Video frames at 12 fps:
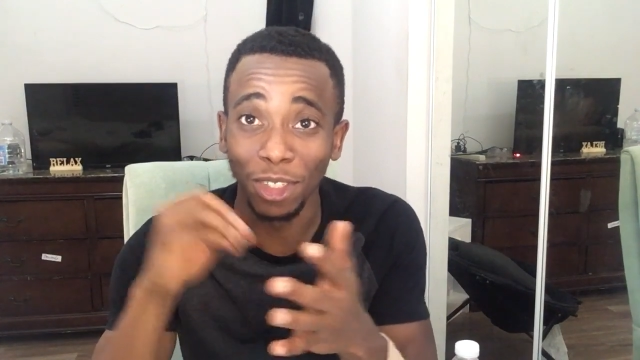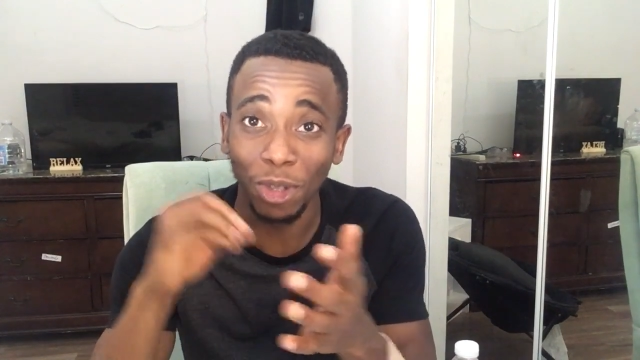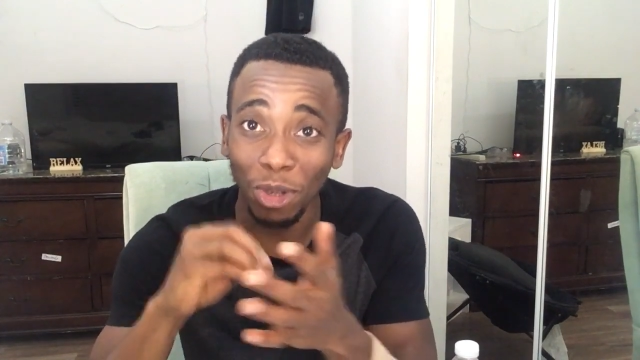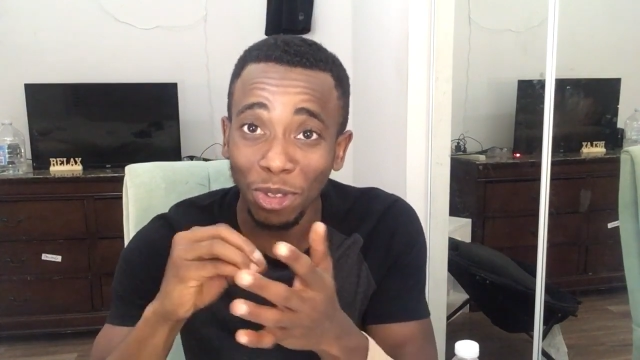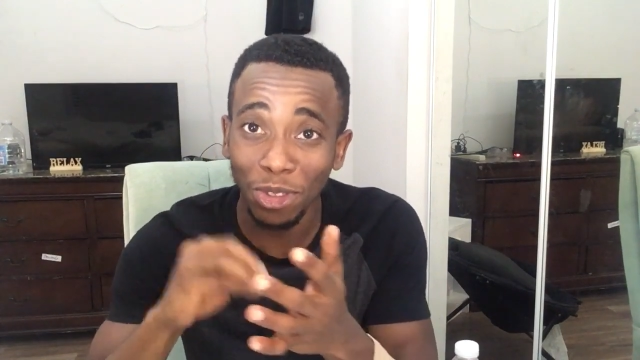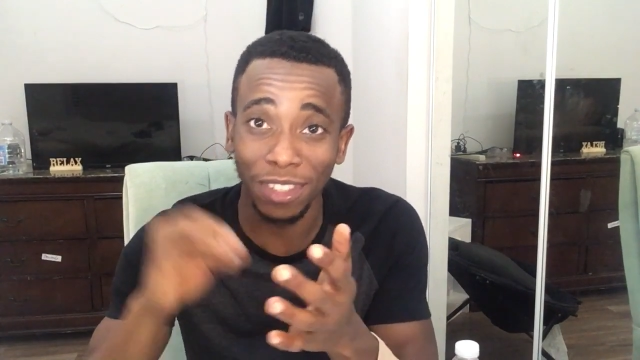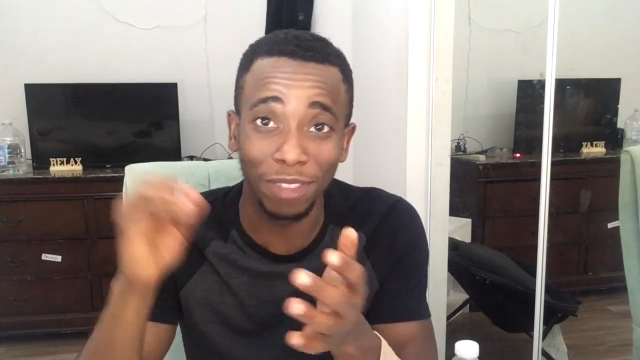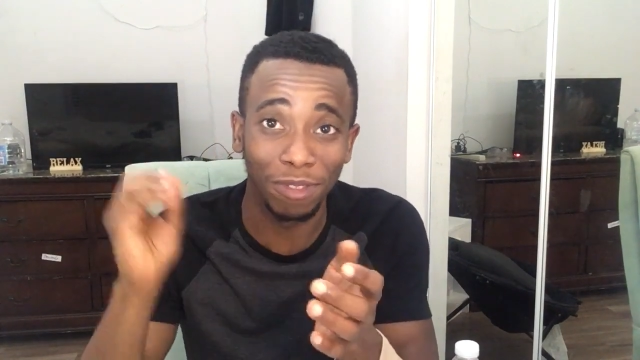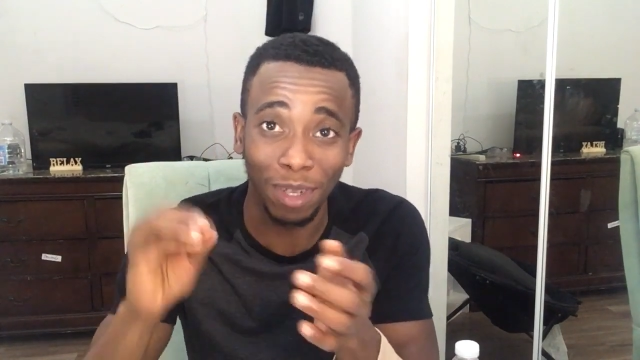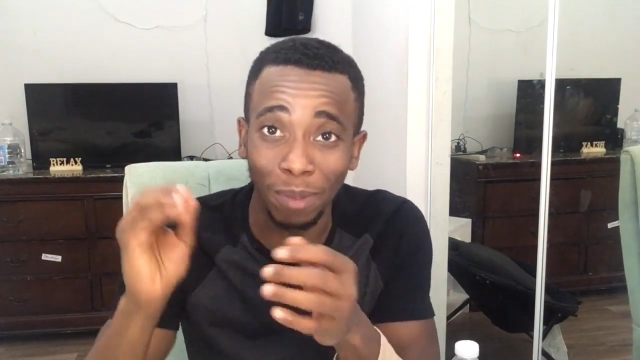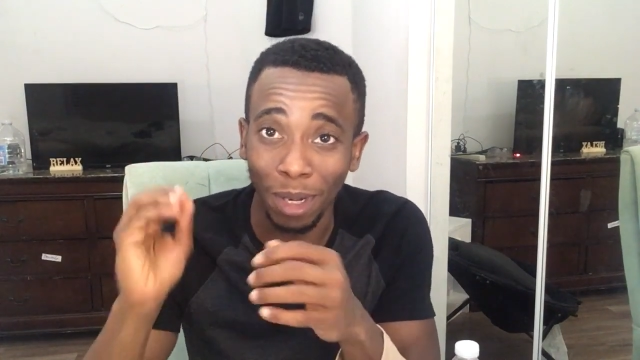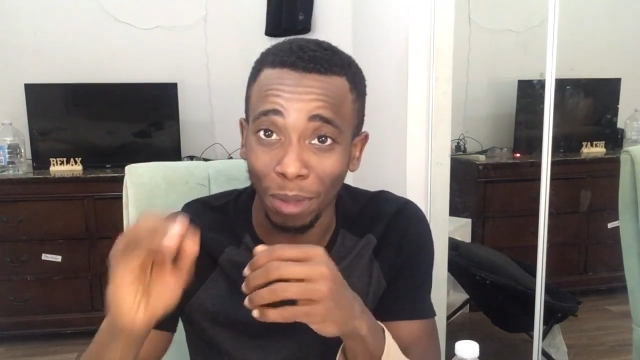Not just a
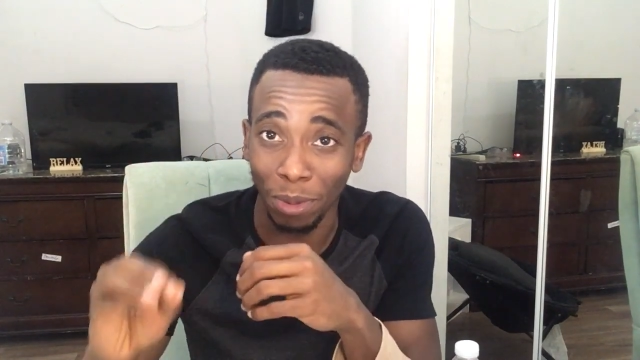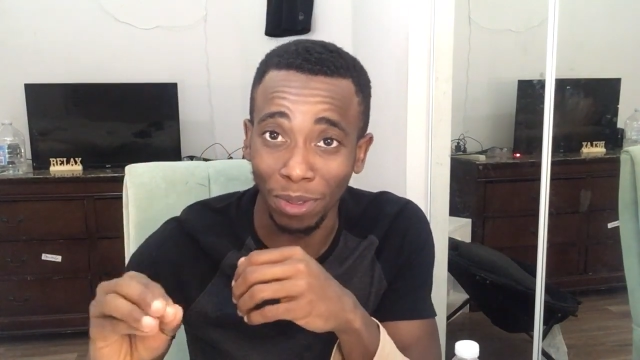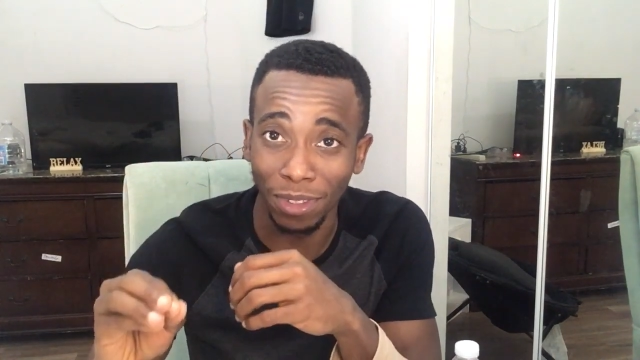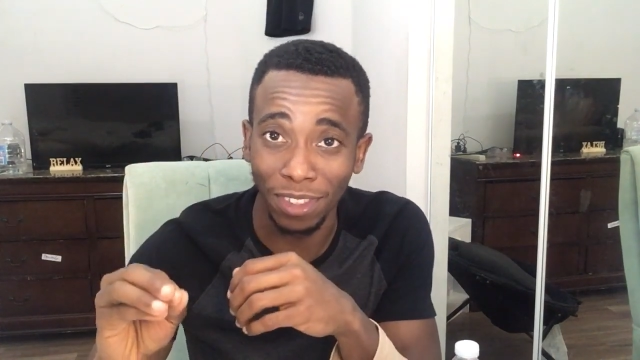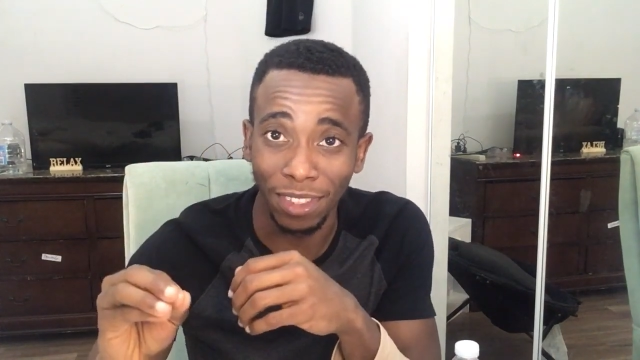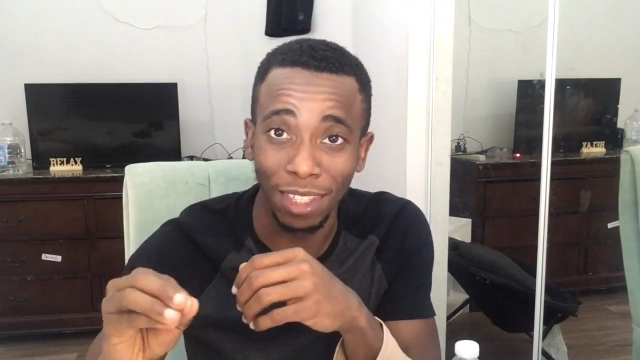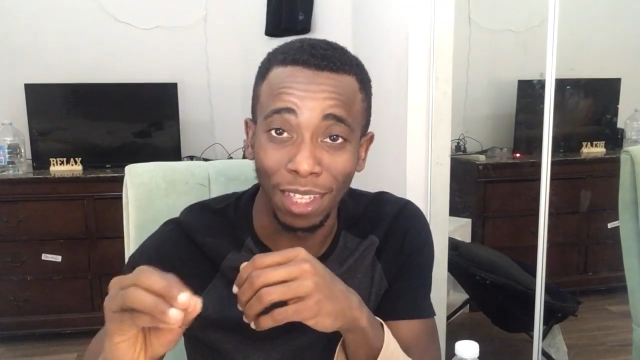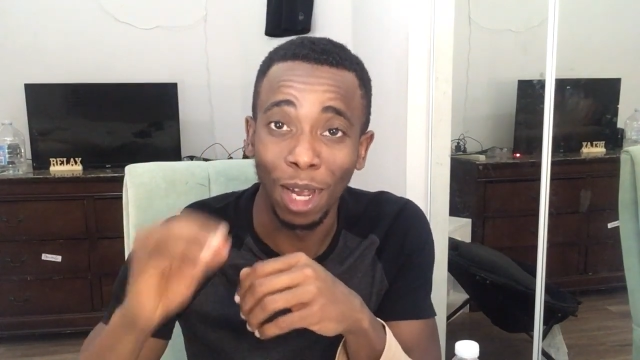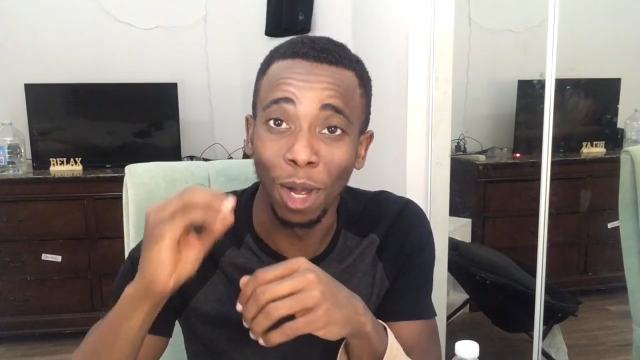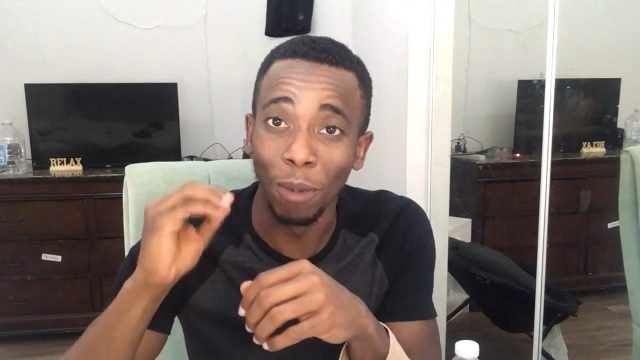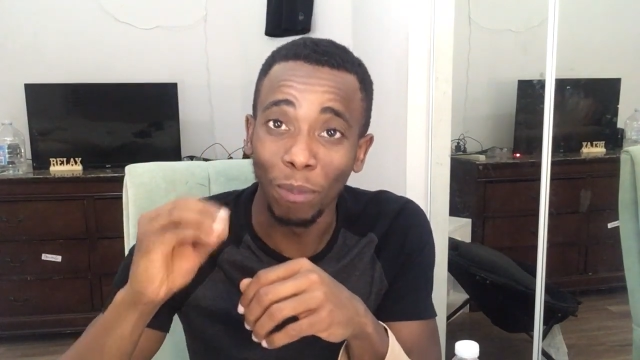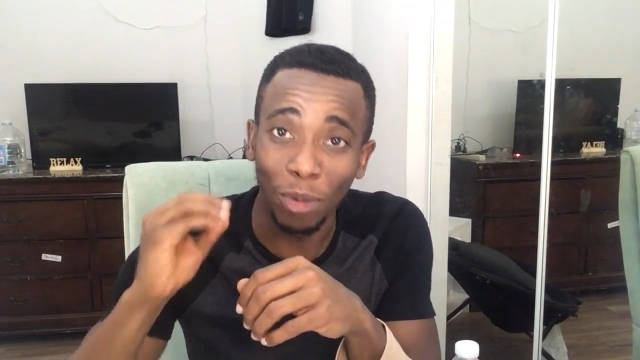verbal apology,
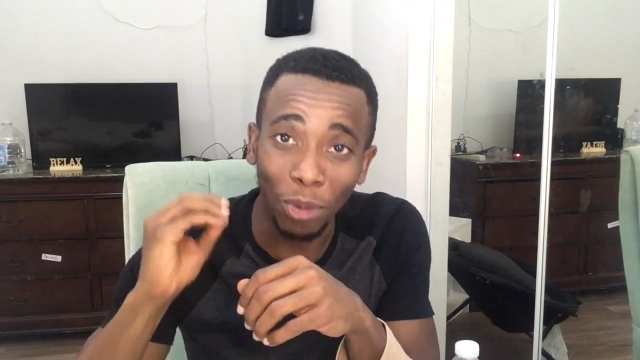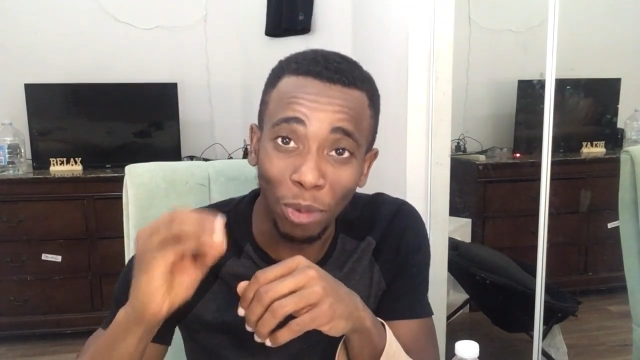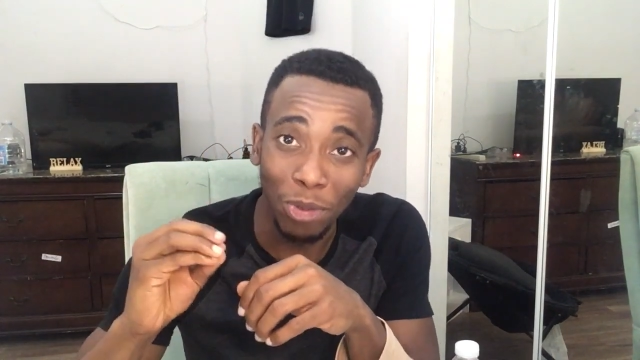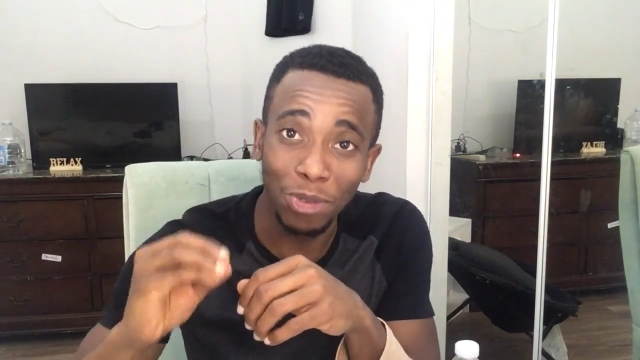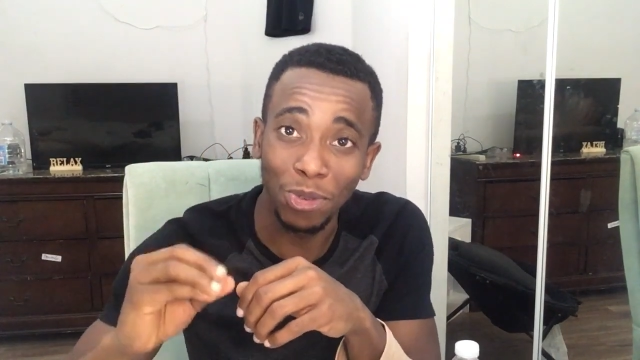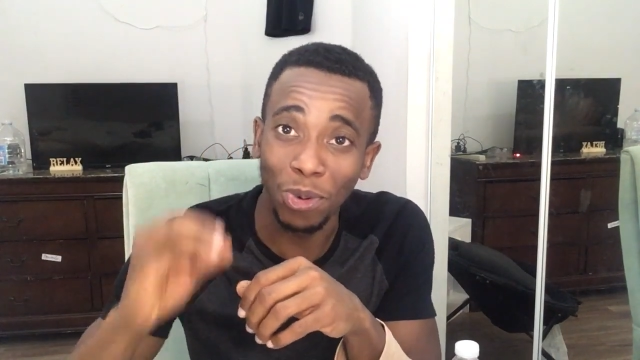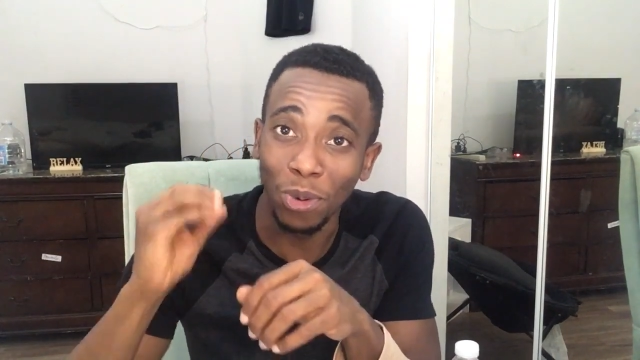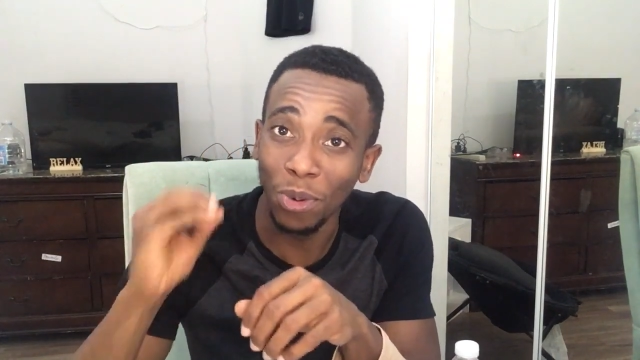but also to